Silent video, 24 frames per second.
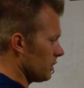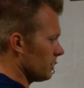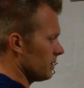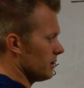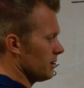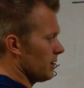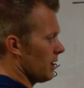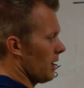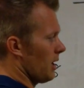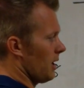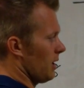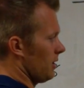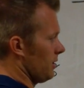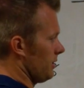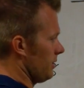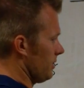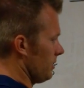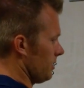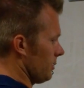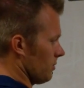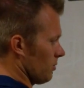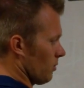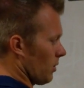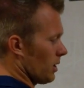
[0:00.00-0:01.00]
1
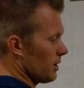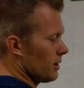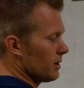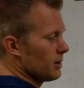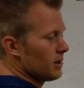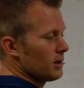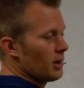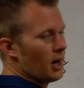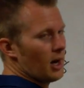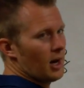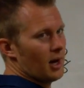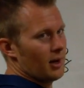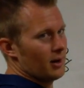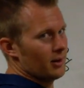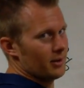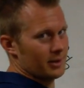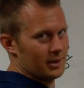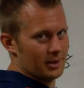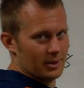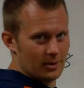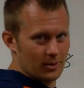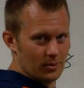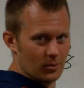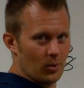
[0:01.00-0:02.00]
lolly, 1
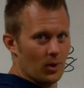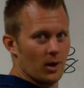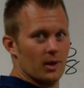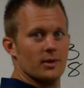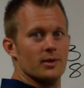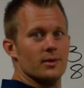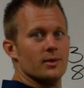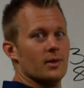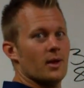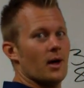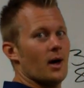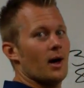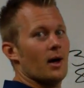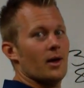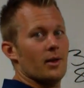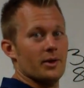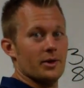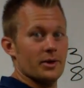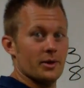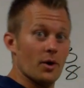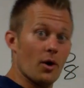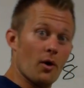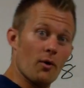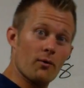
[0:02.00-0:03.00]
lolly, 1
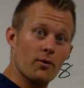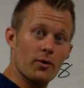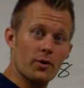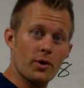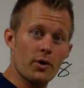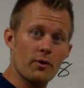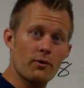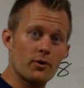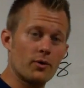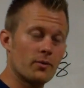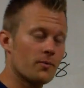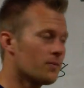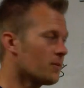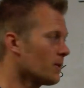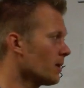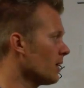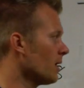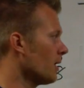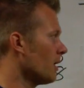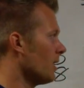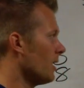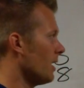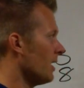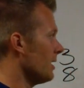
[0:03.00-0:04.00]
lolly over and over.
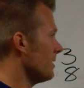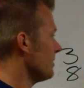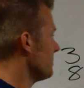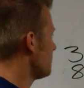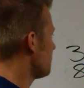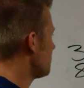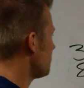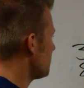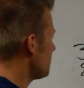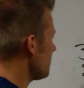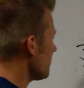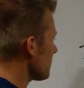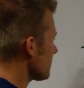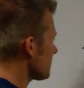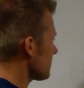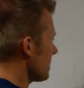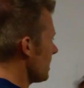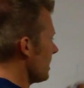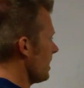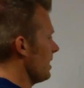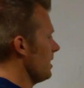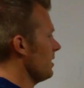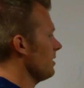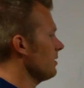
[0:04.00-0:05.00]
In
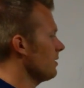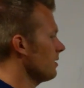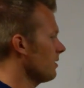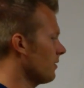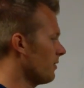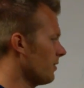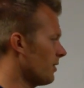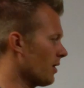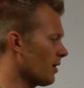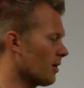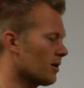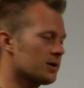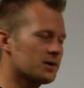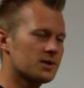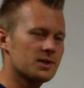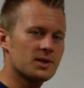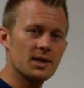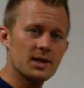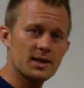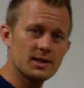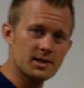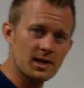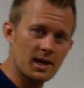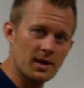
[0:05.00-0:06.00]
6/8, there are
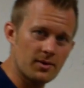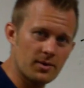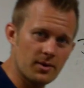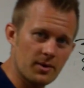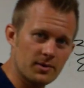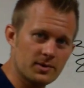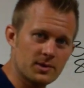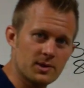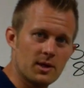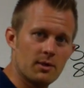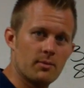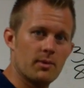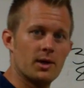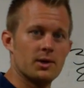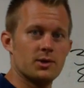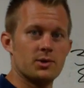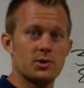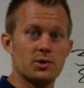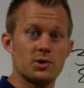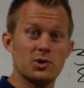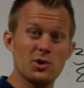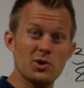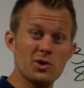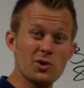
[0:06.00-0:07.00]
6 eighth notes in a
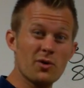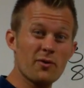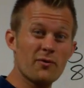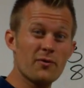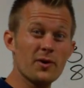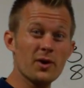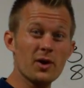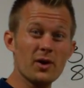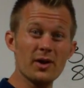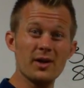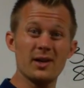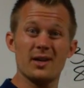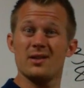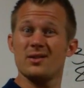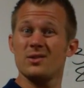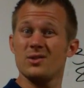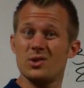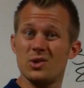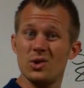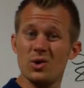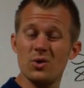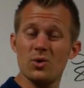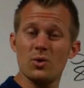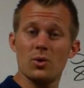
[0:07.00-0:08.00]
measure, so you'll feel it
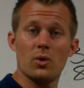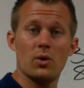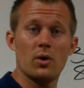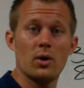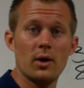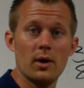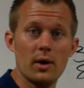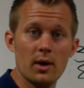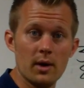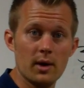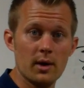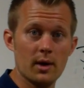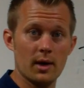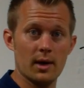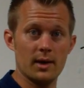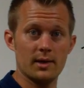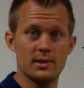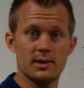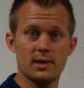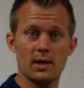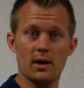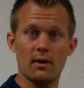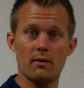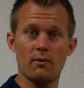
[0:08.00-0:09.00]
in 2
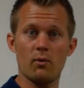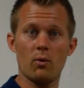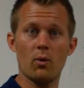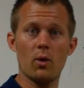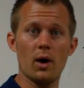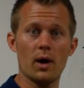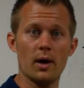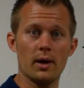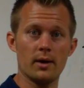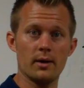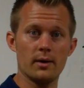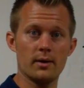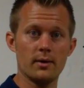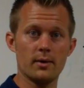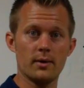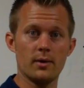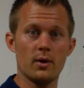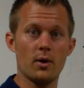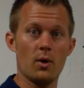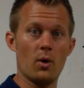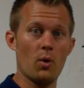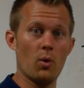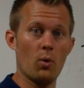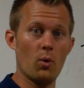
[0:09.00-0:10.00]
instead of 1.
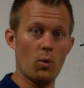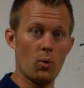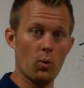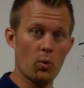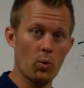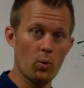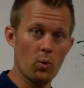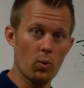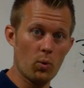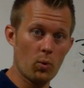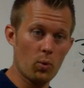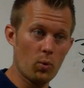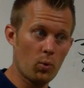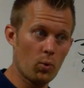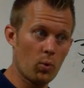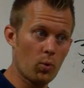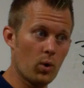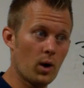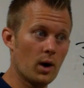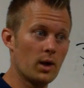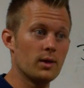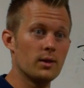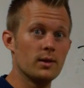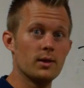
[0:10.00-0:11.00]

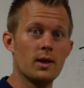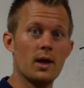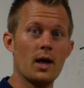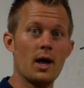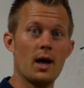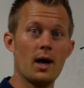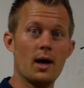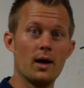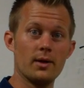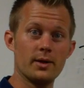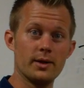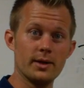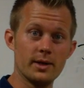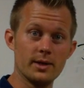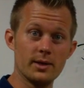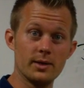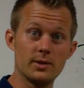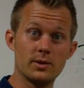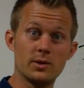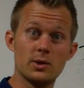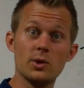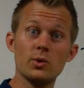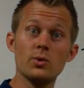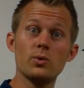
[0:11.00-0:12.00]
1
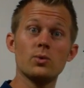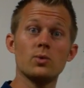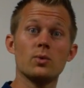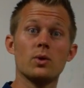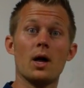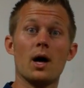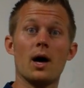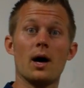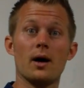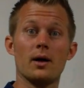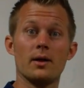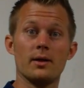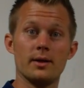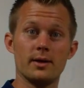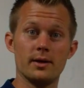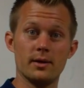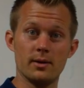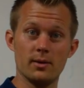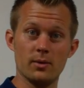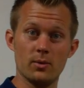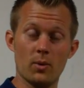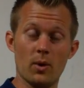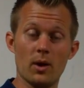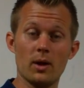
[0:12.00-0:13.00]
lolly, 2
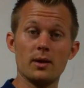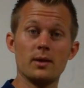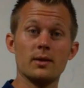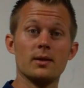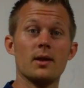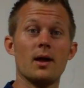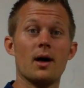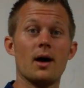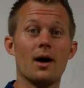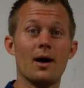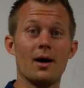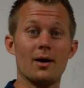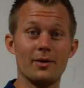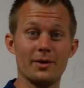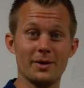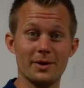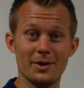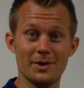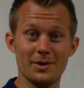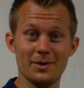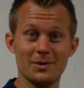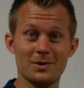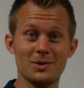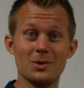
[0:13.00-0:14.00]
lolly, 1
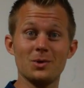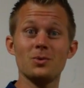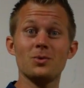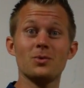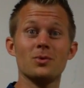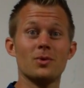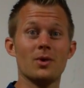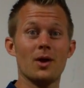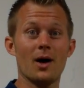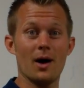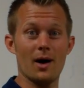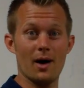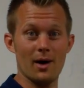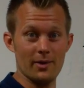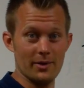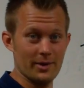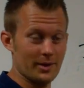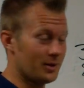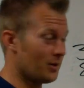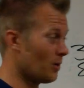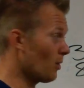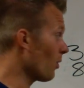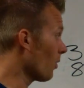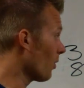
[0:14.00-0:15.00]
lolly, 2
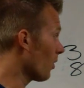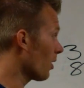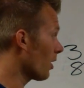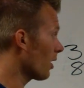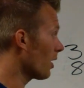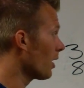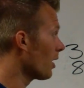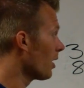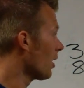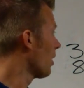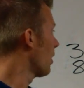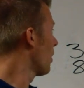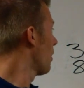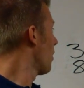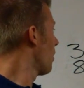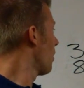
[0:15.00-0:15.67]
lolly, or